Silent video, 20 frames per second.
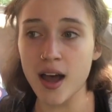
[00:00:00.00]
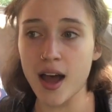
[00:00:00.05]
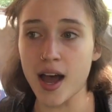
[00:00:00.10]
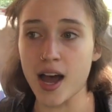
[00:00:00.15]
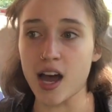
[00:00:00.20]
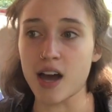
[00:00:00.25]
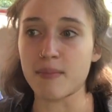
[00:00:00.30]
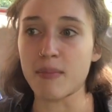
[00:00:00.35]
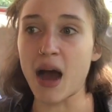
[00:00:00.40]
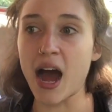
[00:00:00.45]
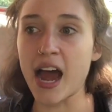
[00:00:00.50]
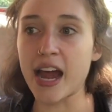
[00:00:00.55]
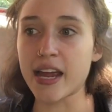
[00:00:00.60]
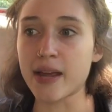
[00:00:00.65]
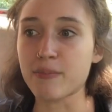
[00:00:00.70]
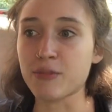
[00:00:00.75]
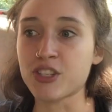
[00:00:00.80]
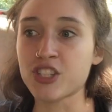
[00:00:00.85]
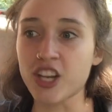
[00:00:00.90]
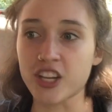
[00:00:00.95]
I
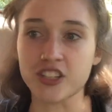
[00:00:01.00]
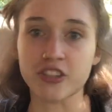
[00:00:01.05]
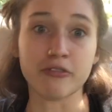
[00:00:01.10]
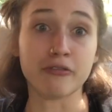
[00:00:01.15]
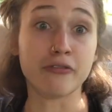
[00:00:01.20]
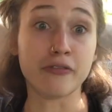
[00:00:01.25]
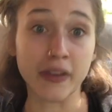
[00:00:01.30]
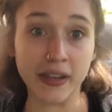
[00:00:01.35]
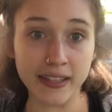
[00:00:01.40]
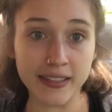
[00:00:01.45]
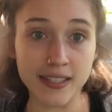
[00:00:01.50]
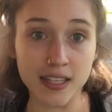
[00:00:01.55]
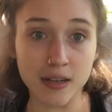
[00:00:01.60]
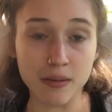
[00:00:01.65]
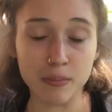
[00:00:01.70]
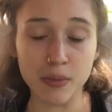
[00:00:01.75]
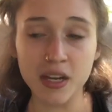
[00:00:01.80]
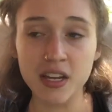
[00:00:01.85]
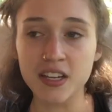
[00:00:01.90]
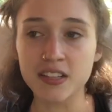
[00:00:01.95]
am such a
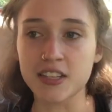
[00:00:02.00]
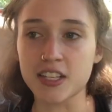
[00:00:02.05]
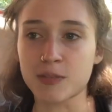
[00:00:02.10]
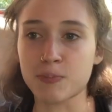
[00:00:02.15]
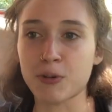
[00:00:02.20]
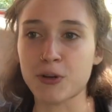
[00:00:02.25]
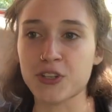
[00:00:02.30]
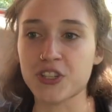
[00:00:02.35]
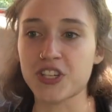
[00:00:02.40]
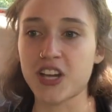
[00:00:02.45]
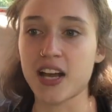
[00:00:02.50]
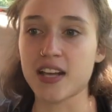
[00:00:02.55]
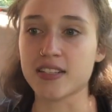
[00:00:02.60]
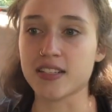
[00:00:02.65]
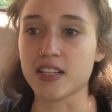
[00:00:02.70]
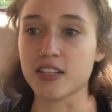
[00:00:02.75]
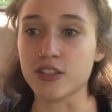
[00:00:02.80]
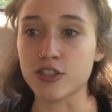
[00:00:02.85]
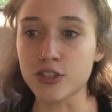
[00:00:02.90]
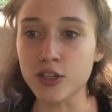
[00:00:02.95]
victim. This person has
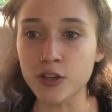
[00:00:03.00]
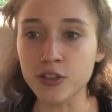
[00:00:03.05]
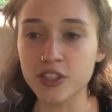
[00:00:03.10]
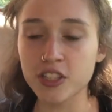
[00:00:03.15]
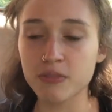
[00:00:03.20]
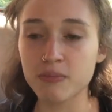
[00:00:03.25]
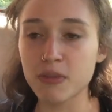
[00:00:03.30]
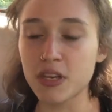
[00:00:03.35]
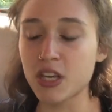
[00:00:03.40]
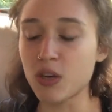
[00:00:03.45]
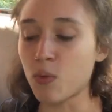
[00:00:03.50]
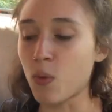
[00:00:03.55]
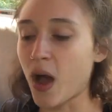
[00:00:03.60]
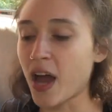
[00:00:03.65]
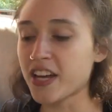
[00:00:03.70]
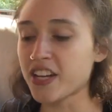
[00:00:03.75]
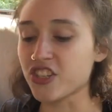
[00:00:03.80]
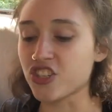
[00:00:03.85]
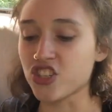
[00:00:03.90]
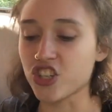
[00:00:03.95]
insulted me.
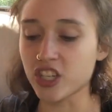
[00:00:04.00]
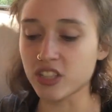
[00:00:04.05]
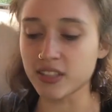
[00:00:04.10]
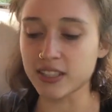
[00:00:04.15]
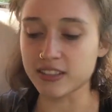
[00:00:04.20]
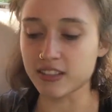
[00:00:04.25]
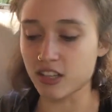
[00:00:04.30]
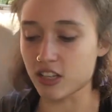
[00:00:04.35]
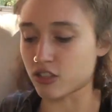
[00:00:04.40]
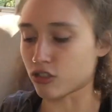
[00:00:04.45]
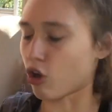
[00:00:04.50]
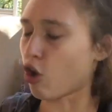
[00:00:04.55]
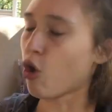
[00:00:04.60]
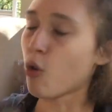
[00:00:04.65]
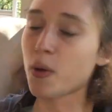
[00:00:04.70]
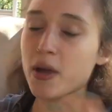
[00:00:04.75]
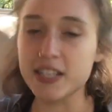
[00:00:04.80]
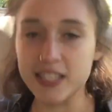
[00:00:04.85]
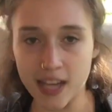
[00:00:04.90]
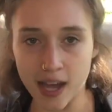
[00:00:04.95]
Why does shit like this
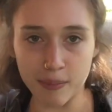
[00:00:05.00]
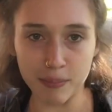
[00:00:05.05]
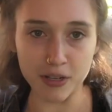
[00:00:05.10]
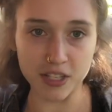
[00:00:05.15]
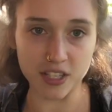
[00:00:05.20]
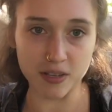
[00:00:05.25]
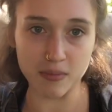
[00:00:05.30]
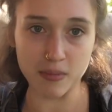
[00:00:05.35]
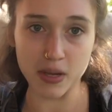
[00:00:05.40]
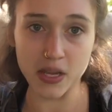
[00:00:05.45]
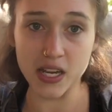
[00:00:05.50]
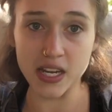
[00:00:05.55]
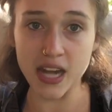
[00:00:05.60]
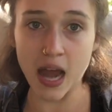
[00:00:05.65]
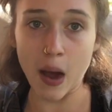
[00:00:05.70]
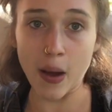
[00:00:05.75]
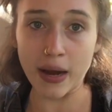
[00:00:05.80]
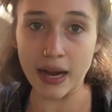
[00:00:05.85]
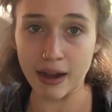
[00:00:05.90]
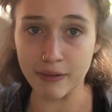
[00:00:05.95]
always happen to me?
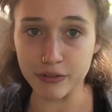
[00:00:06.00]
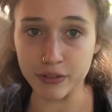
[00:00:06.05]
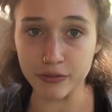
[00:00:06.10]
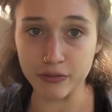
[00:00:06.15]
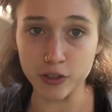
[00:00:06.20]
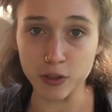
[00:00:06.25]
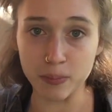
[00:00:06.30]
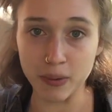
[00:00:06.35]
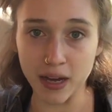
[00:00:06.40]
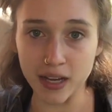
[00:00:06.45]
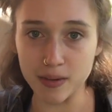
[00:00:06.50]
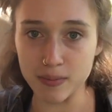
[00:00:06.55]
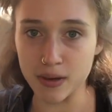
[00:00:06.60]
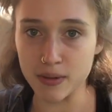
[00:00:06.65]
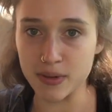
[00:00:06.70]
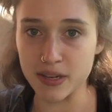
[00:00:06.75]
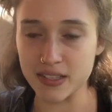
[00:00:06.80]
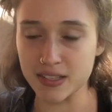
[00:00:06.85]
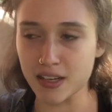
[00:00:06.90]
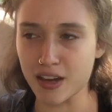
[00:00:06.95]
Now I have to feel bad
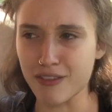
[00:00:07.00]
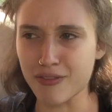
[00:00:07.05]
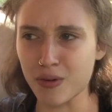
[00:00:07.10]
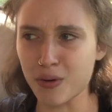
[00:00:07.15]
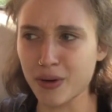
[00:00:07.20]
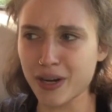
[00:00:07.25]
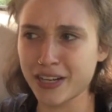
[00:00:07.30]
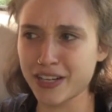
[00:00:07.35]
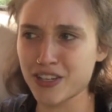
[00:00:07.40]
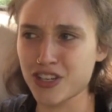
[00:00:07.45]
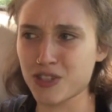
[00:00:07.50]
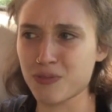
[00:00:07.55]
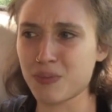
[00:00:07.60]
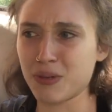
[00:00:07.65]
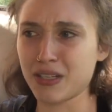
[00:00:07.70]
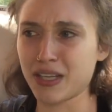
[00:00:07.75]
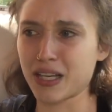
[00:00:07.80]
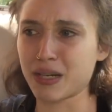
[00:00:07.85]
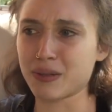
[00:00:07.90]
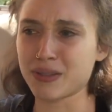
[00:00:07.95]
about myself. Or I could just
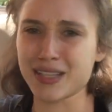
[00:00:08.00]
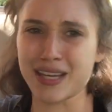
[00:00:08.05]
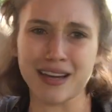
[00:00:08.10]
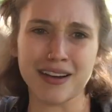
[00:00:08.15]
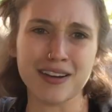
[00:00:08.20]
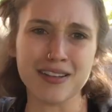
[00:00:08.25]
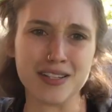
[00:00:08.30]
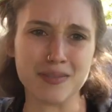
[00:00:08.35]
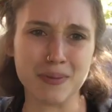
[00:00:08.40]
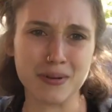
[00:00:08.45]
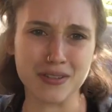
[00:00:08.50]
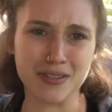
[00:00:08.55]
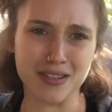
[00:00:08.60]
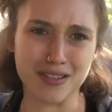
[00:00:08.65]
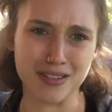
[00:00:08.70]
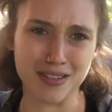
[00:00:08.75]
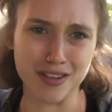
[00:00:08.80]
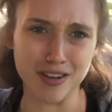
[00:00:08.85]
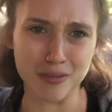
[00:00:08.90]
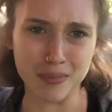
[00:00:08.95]
be like, what the hell? This person
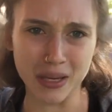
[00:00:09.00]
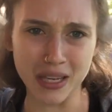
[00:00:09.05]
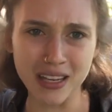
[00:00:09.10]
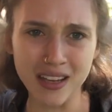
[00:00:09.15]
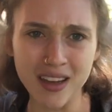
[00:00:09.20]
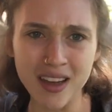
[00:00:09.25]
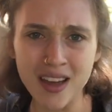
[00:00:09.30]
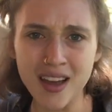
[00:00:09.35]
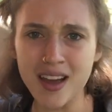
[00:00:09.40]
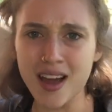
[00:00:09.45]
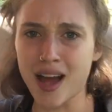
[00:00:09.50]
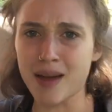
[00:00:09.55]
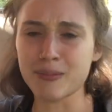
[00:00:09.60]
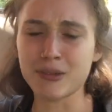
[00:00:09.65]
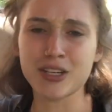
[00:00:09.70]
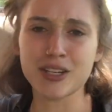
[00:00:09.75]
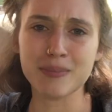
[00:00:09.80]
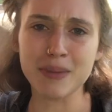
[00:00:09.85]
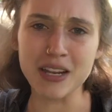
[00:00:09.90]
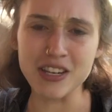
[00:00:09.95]
doesn't know me. I'm
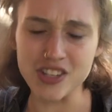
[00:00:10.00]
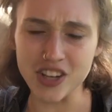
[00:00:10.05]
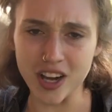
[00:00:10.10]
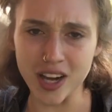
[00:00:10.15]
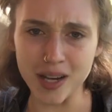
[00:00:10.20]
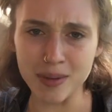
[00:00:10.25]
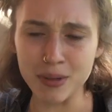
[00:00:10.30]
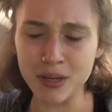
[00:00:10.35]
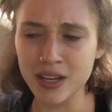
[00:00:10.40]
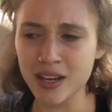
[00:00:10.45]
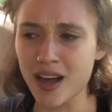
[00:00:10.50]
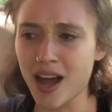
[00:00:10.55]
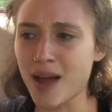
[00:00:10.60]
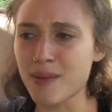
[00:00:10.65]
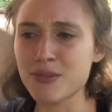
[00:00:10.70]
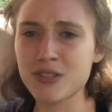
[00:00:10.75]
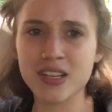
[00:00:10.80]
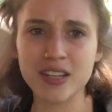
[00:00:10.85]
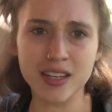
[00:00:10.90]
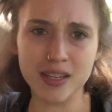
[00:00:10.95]
good at my job.
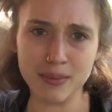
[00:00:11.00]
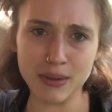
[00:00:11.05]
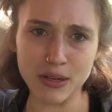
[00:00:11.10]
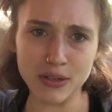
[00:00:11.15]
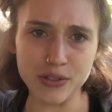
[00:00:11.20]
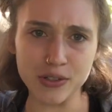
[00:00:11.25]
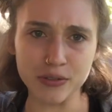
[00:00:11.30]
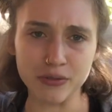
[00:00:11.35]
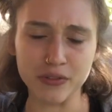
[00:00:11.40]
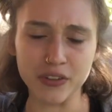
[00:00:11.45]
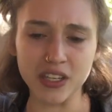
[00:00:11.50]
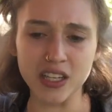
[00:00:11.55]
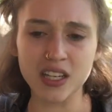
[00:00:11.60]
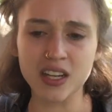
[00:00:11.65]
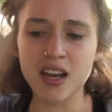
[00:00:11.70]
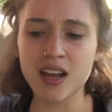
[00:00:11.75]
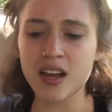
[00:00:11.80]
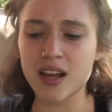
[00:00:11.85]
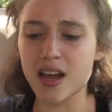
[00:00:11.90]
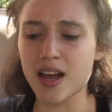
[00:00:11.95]
I'm standing on my own 2 feet.